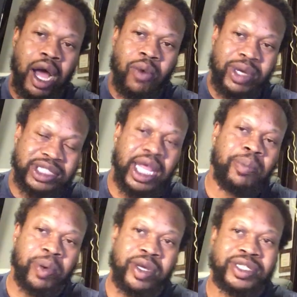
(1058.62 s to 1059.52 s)
which
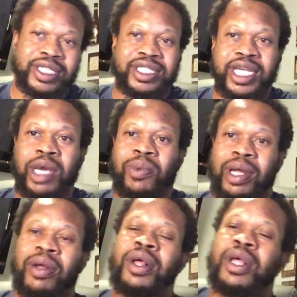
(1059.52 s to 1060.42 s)
that person said,
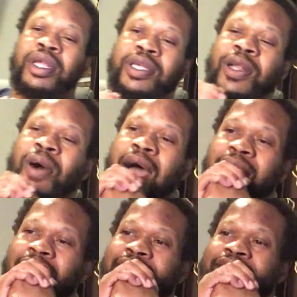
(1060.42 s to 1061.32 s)
well, you
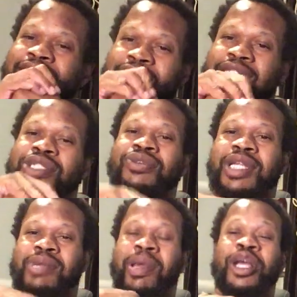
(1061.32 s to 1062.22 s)
know, since you
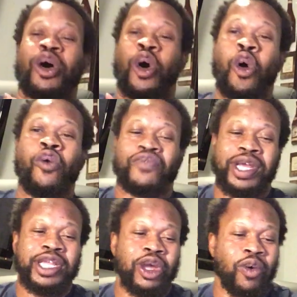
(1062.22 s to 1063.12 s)
did make a whole
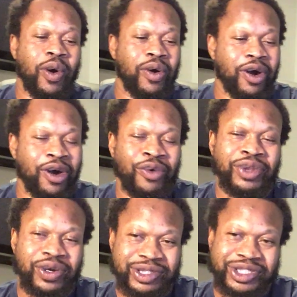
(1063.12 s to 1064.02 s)
video on
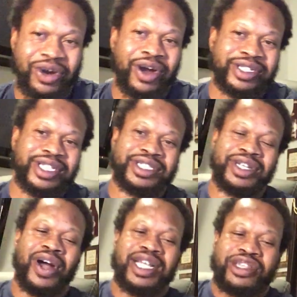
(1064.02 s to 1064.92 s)
those charges, you
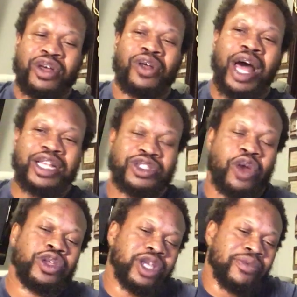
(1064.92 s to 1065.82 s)
know, I saw
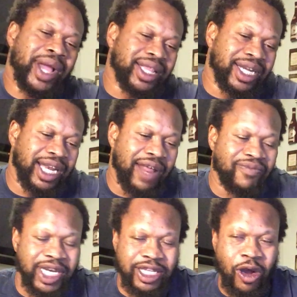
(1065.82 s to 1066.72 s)
you corrected in that
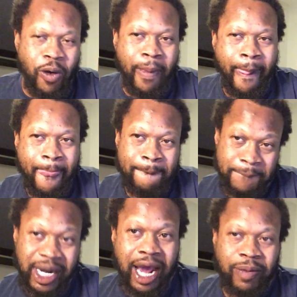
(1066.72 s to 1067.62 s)
video,
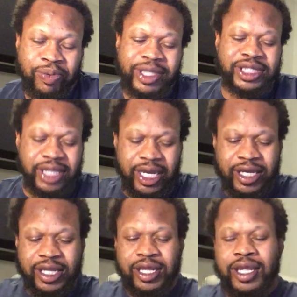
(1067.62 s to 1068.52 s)
but I'd appreciate